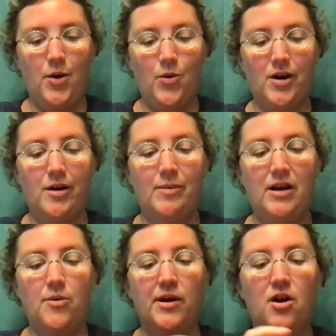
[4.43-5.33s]
We're going to be
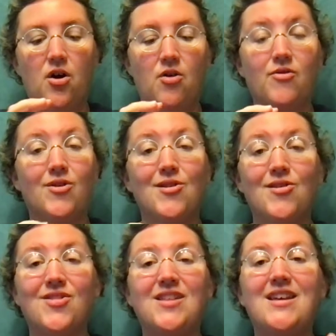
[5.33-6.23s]
going over
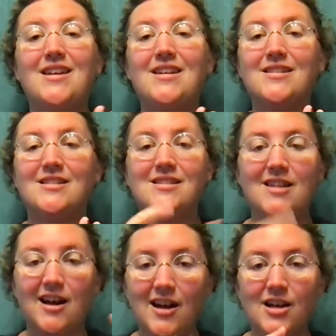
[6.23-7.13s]
the
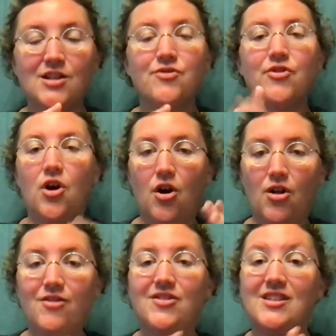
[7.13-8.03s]
signs for all
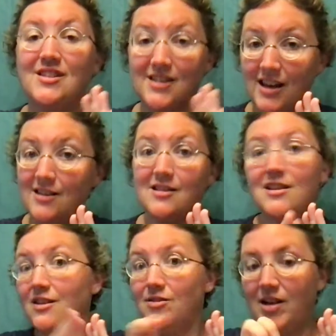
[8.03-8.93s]
of the states
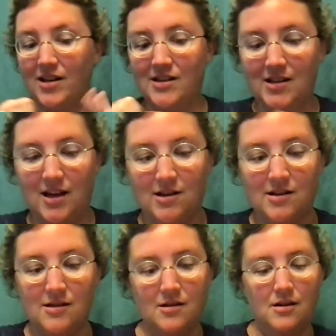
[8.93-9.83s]
in the United States.